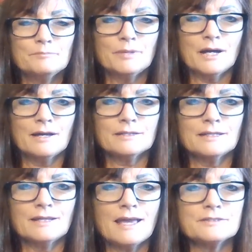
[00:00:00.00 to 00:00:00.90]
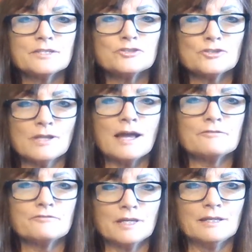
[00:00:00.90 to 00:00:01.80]
but enhances your
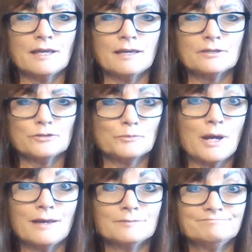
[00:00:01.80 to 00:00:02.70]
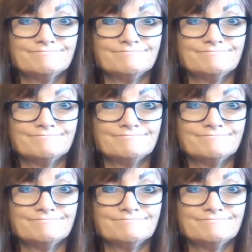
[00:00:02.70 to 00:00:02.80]
life in a good way.